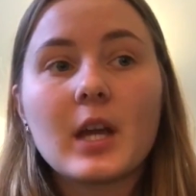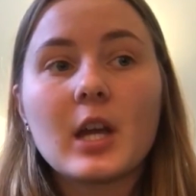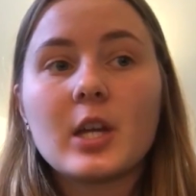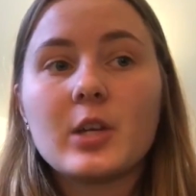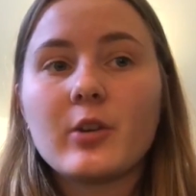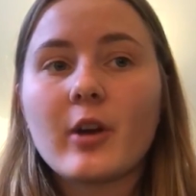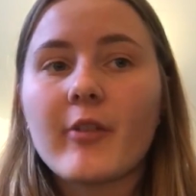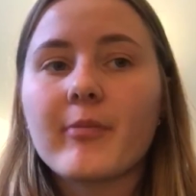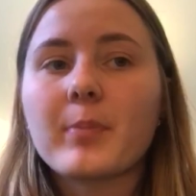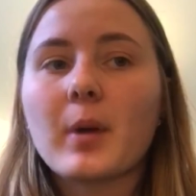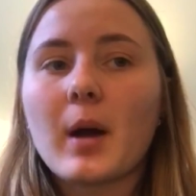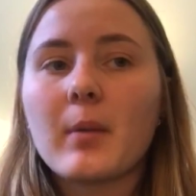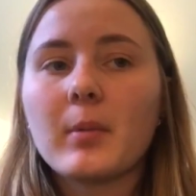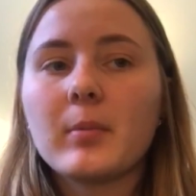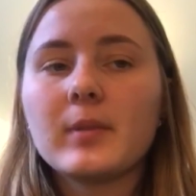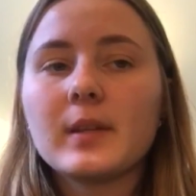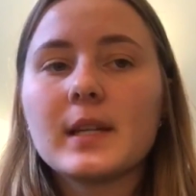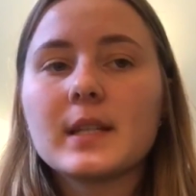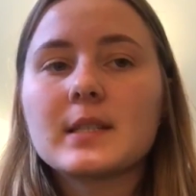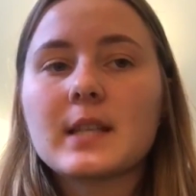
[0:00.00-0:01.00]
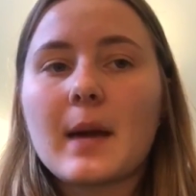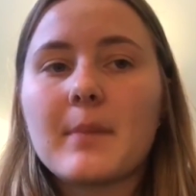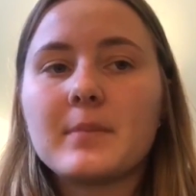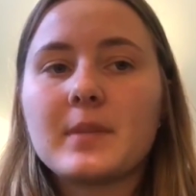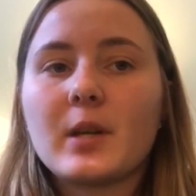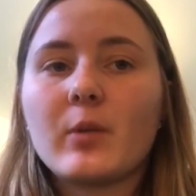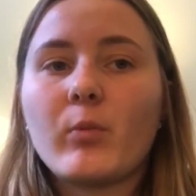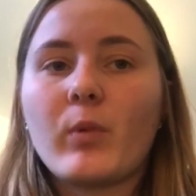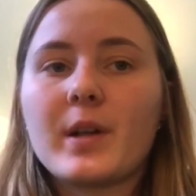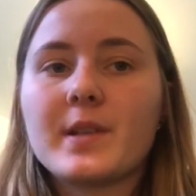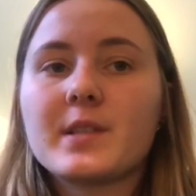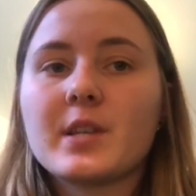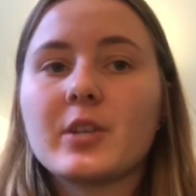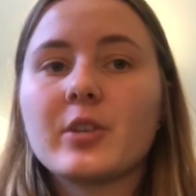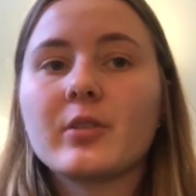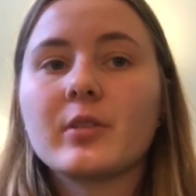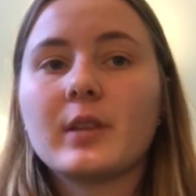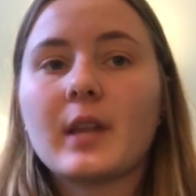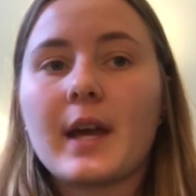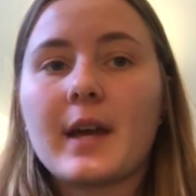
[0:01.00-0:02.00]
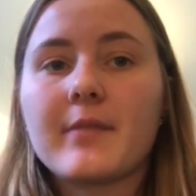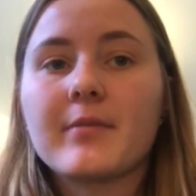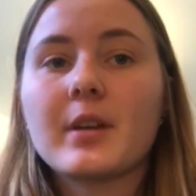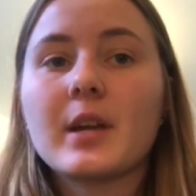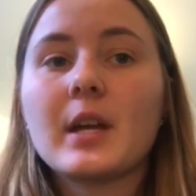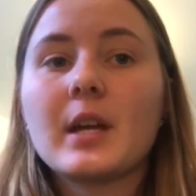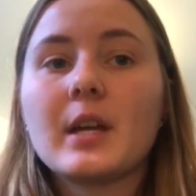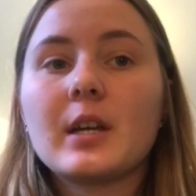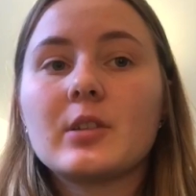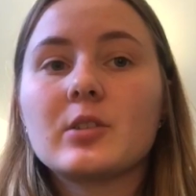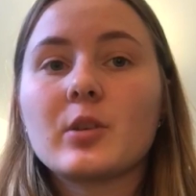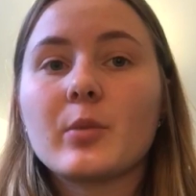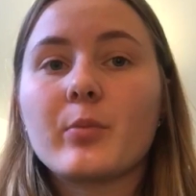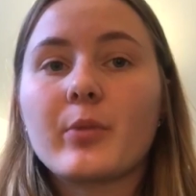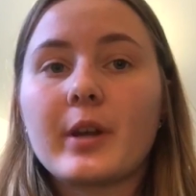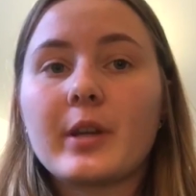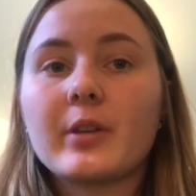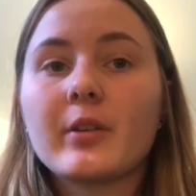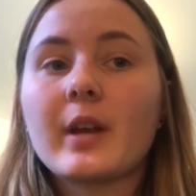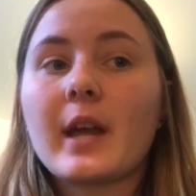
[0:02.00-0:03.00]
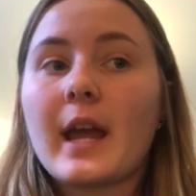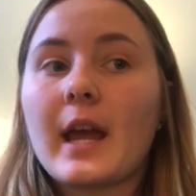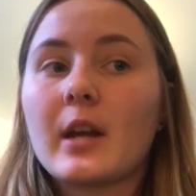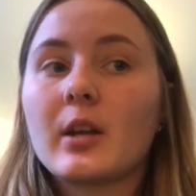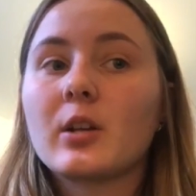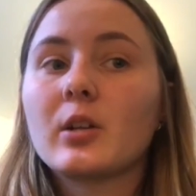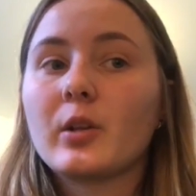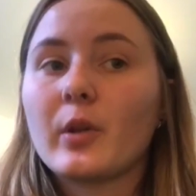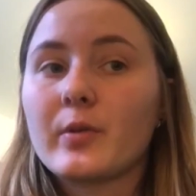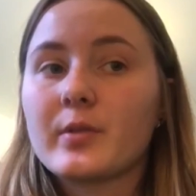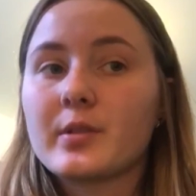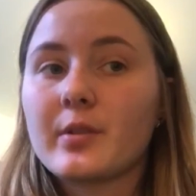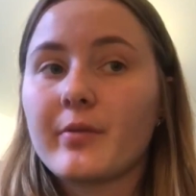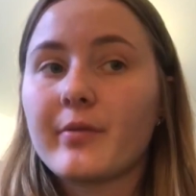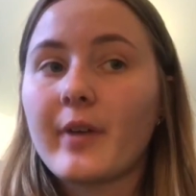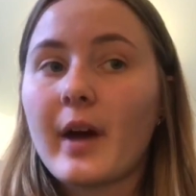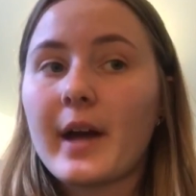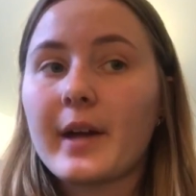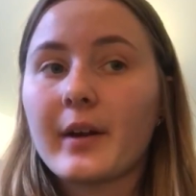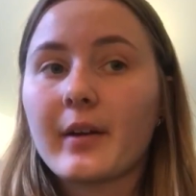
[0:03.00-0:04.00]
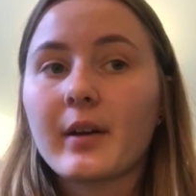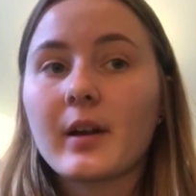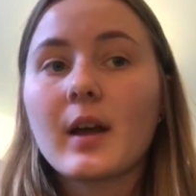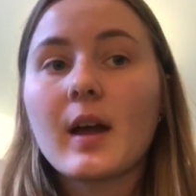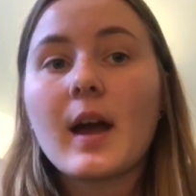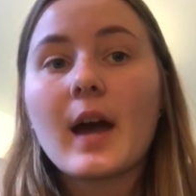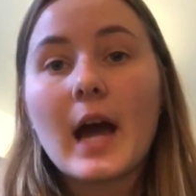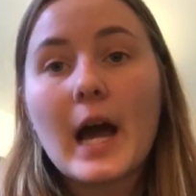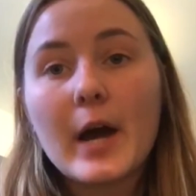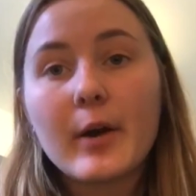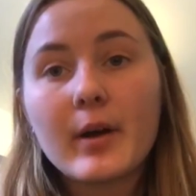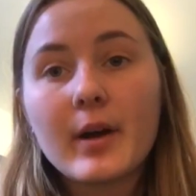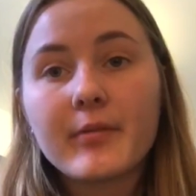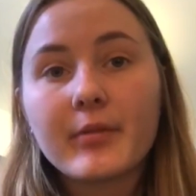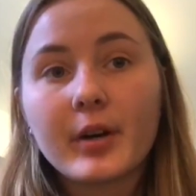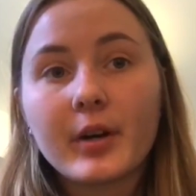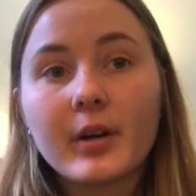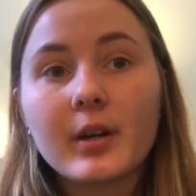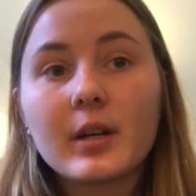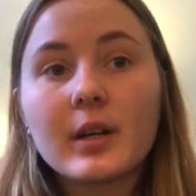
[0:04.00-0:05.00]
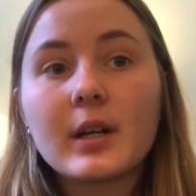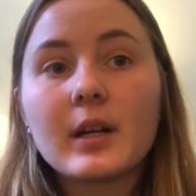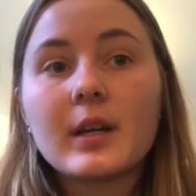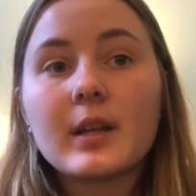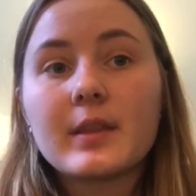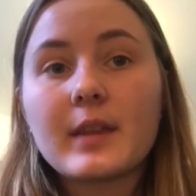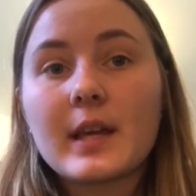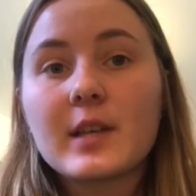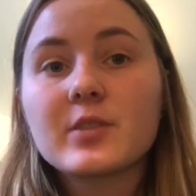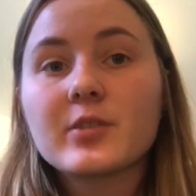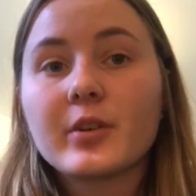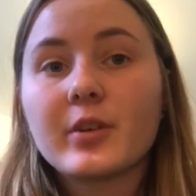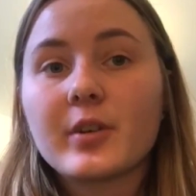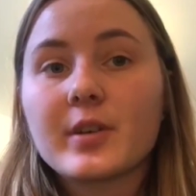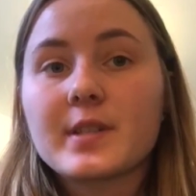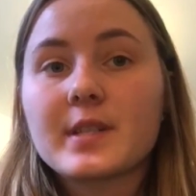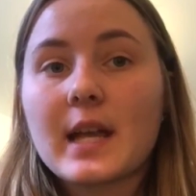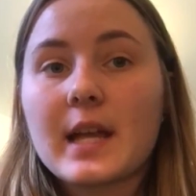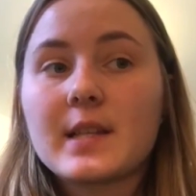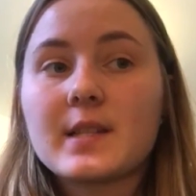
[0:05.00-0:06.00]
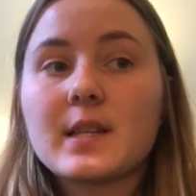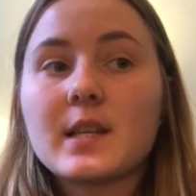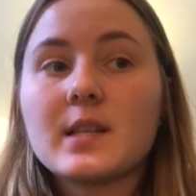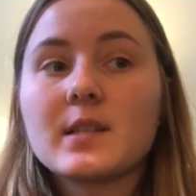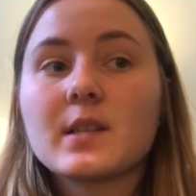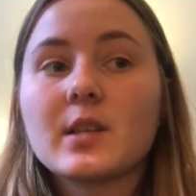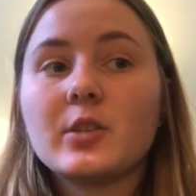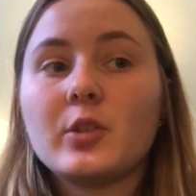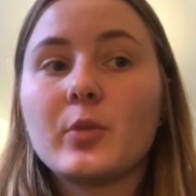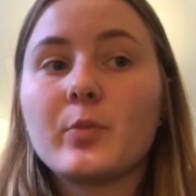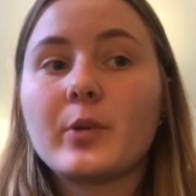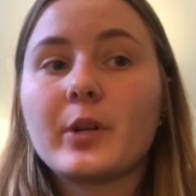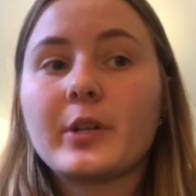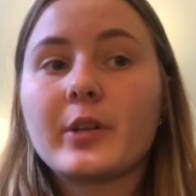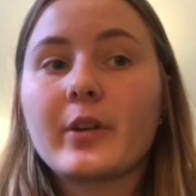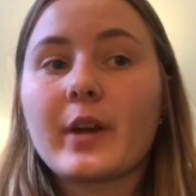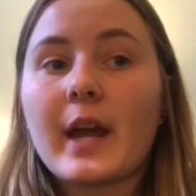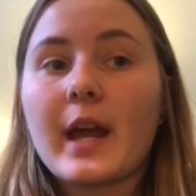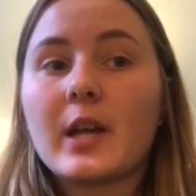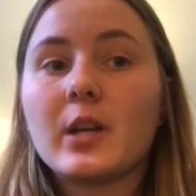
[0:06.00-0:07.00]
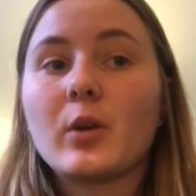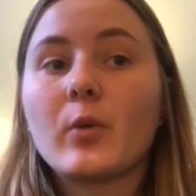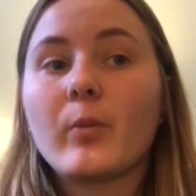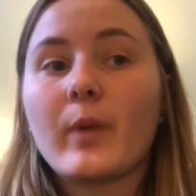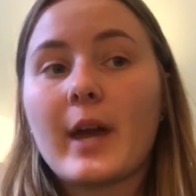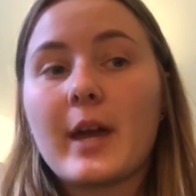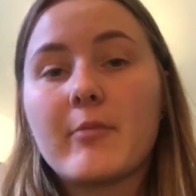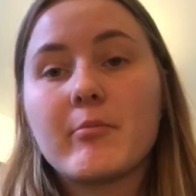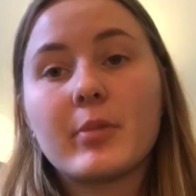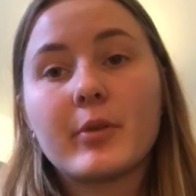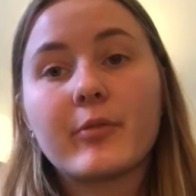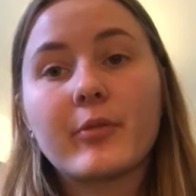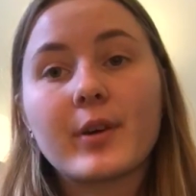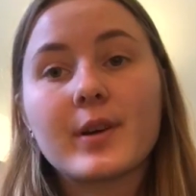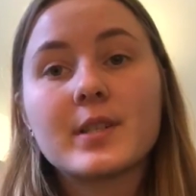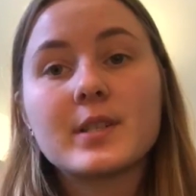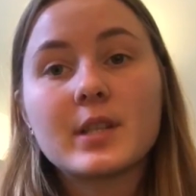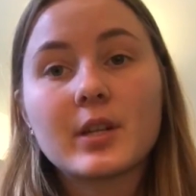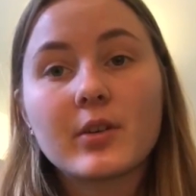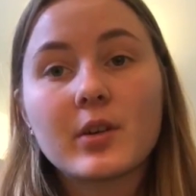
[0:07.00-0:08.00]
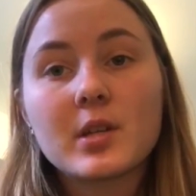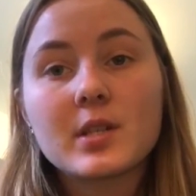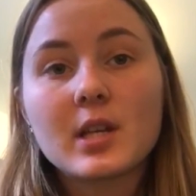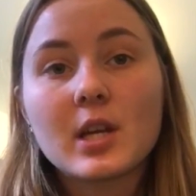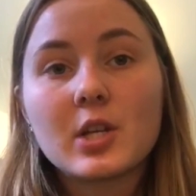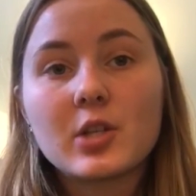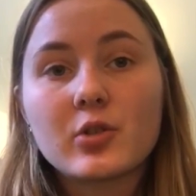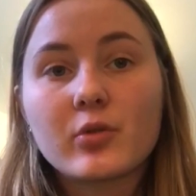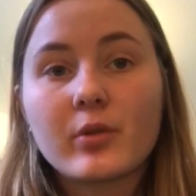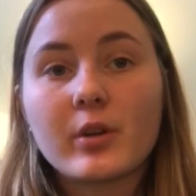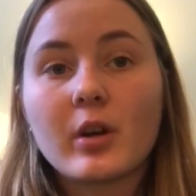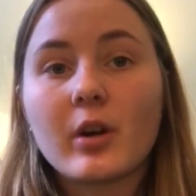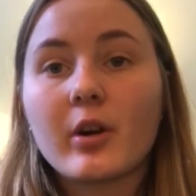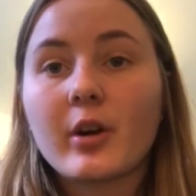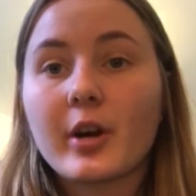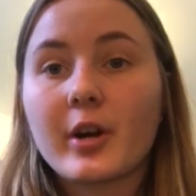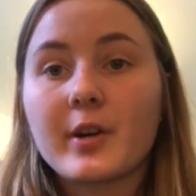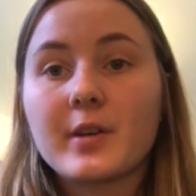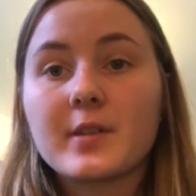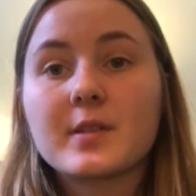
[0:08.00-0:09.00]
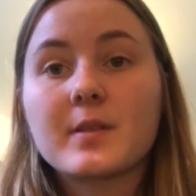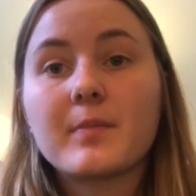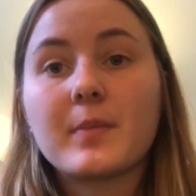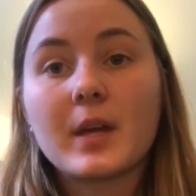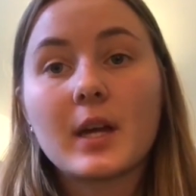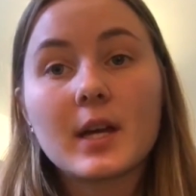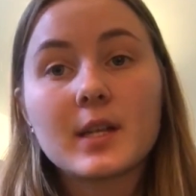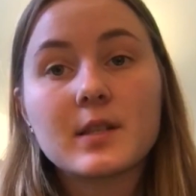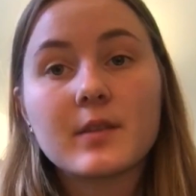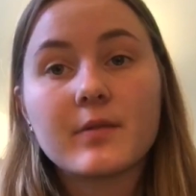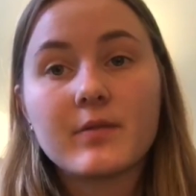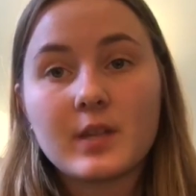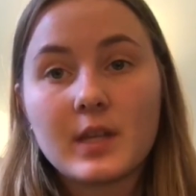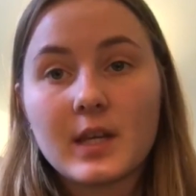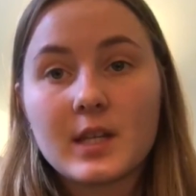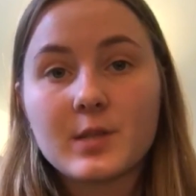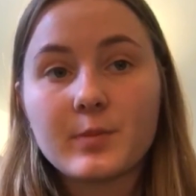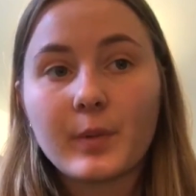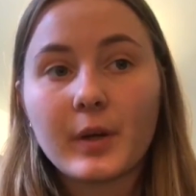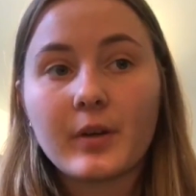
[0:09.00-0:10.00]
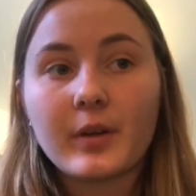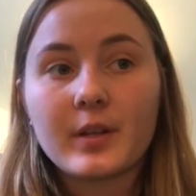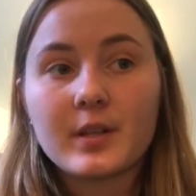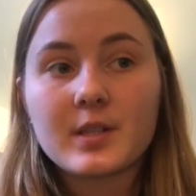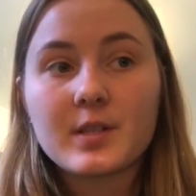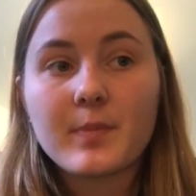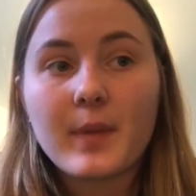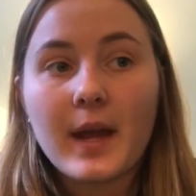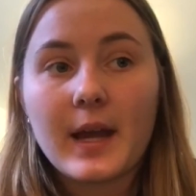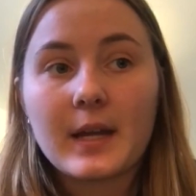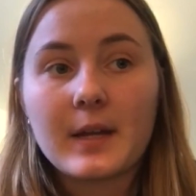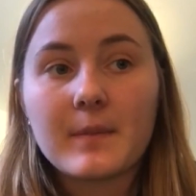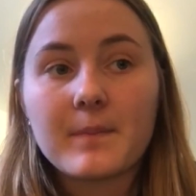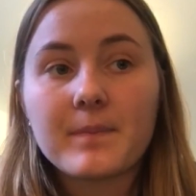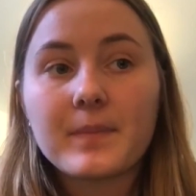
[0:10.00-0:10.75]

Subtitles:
You have probably attempted once in your life to bring your hand close to fire. However, thanks to your senses, you bring your hand away before serious injury occurs because of the experienced pain.